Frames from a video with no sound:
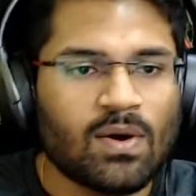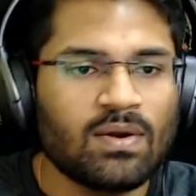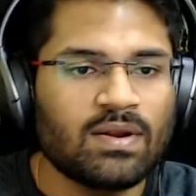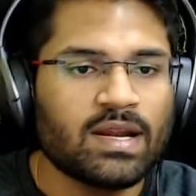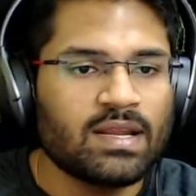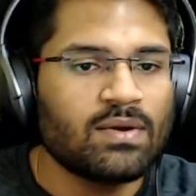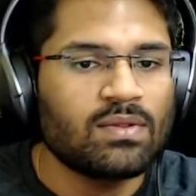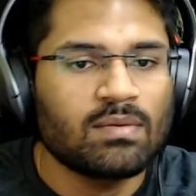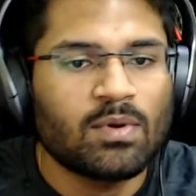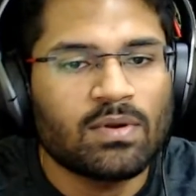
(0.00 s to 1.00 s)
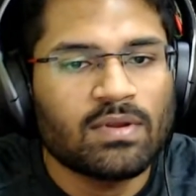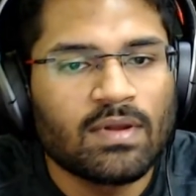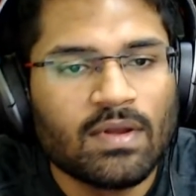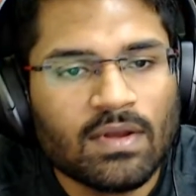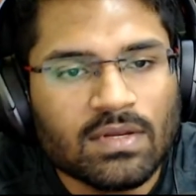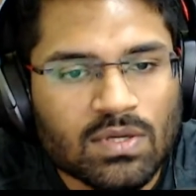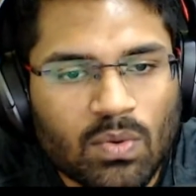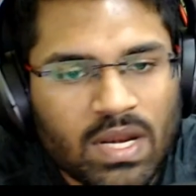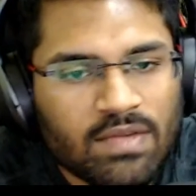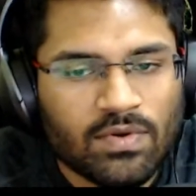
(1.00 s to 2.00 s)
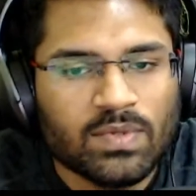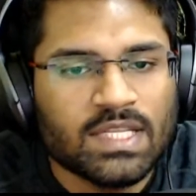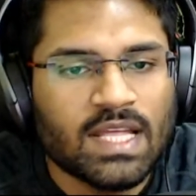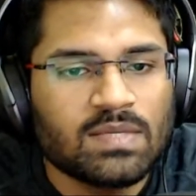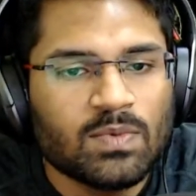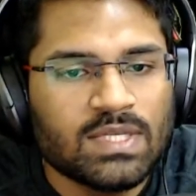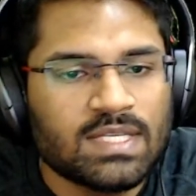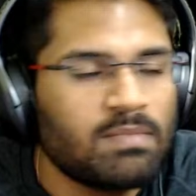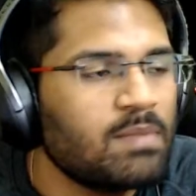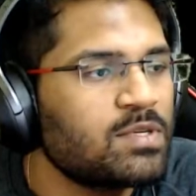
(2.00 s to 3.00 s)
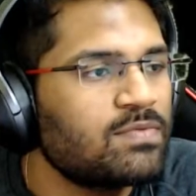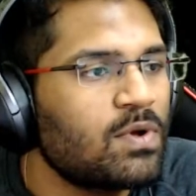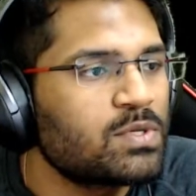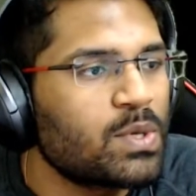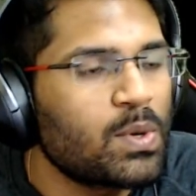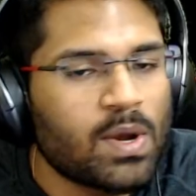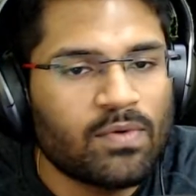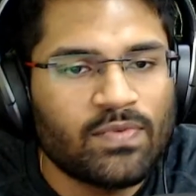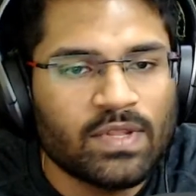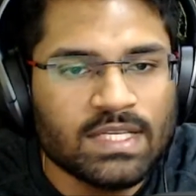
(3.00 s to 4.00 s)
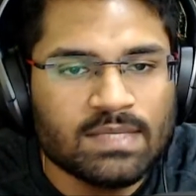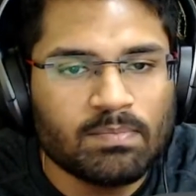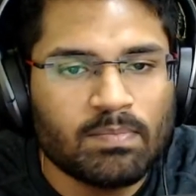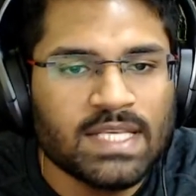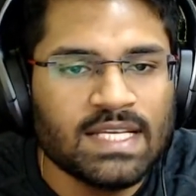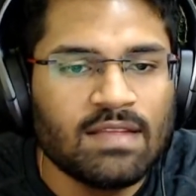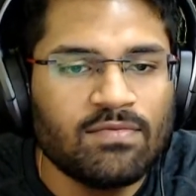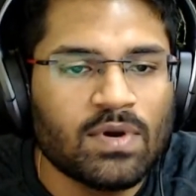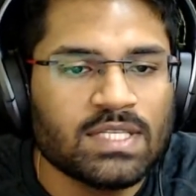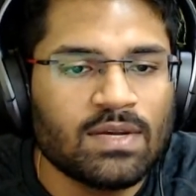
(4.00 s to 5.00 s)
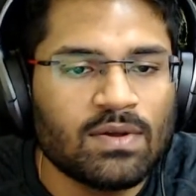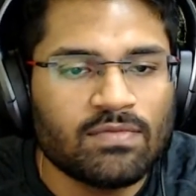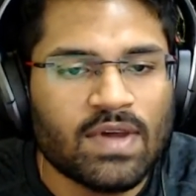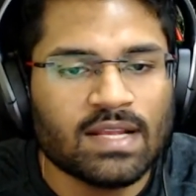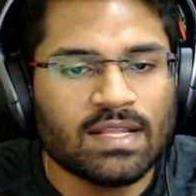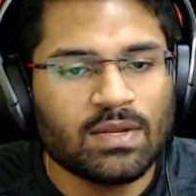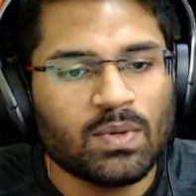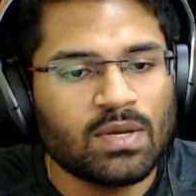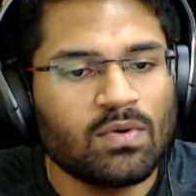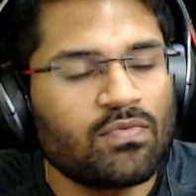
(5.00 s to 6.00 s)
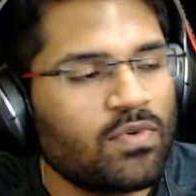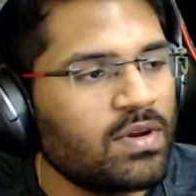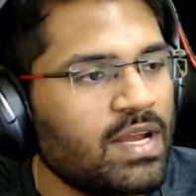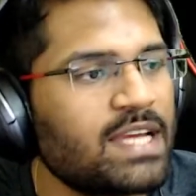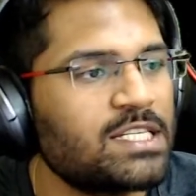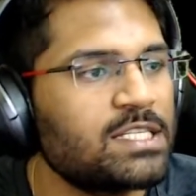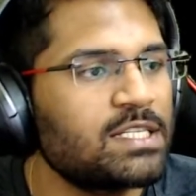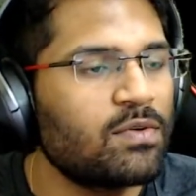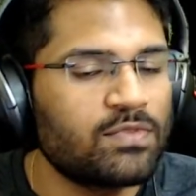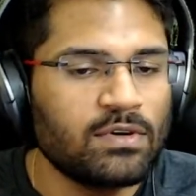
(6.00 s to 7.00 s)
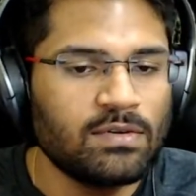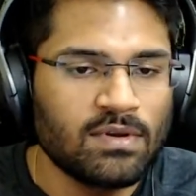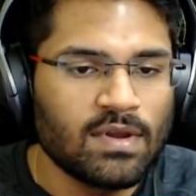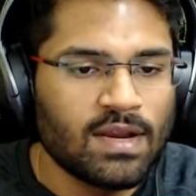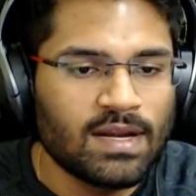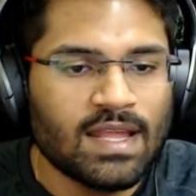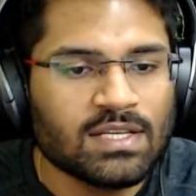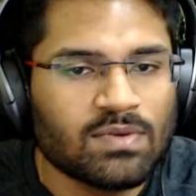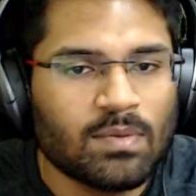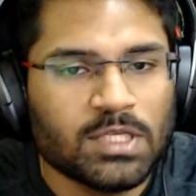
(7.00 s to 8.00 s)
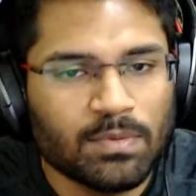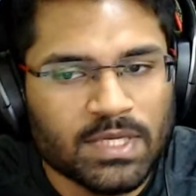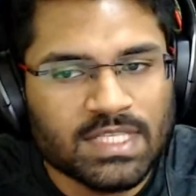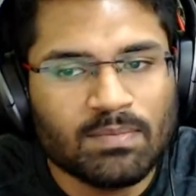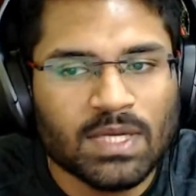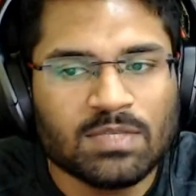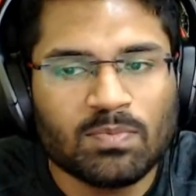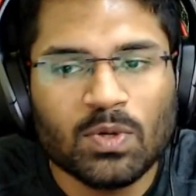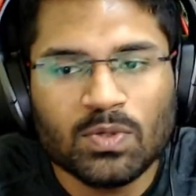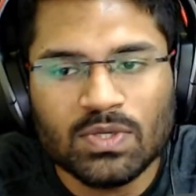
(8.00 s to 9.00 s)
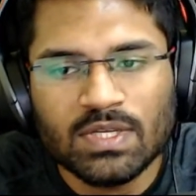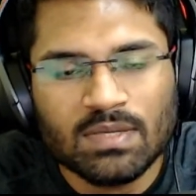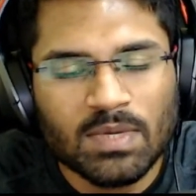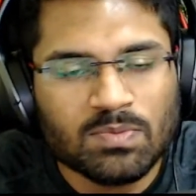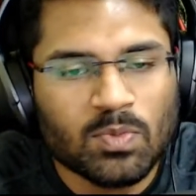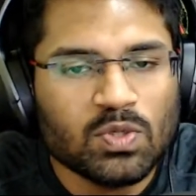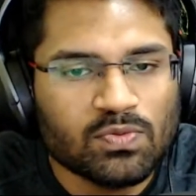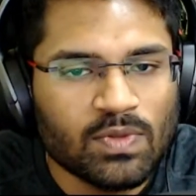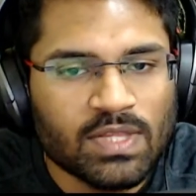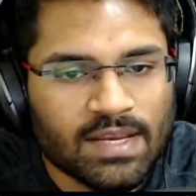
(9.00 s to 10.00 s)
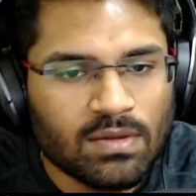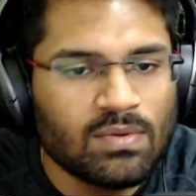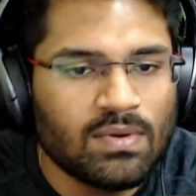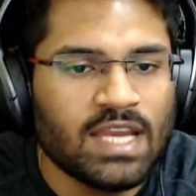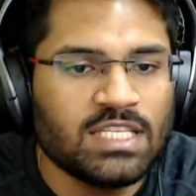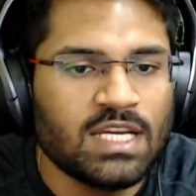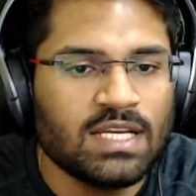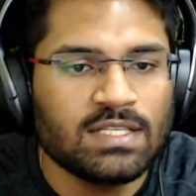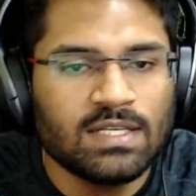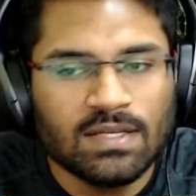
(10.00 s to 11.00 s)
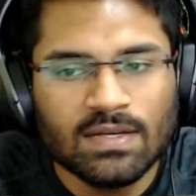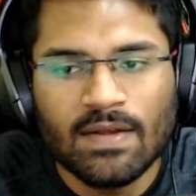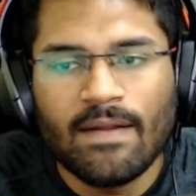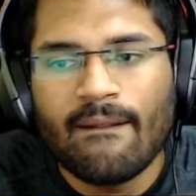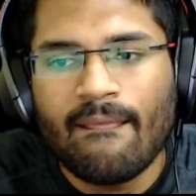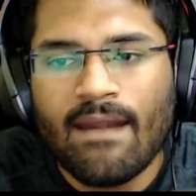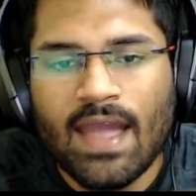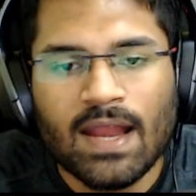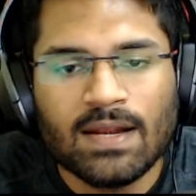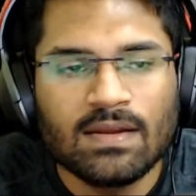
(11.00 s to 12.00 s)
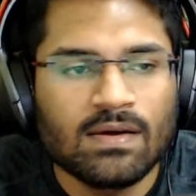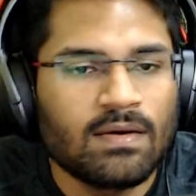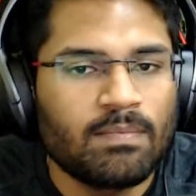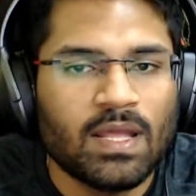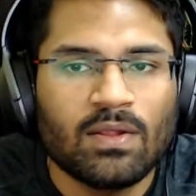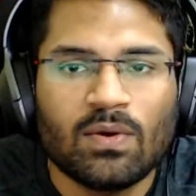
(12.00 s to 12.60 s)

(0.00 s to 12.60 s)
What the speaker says: already on the board. So queen d4 was a nice move, and sometimes you have to also look out for this, basically focusing on the fact that you can go for exchanging of the dark square bishop. It's a much more useful thing to exchange it and play